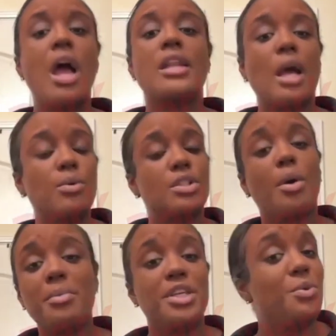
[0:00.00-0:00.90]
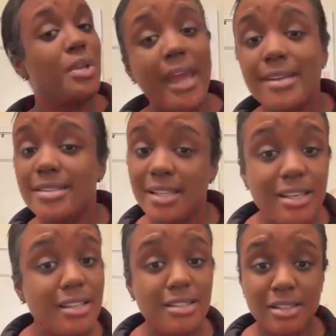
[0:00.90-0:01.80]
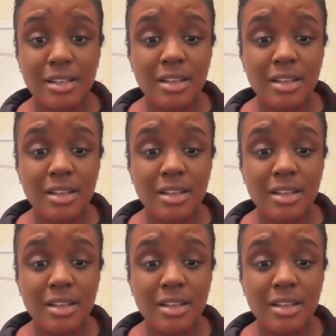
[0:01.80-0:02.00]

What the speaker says: That was going to be you next, sis.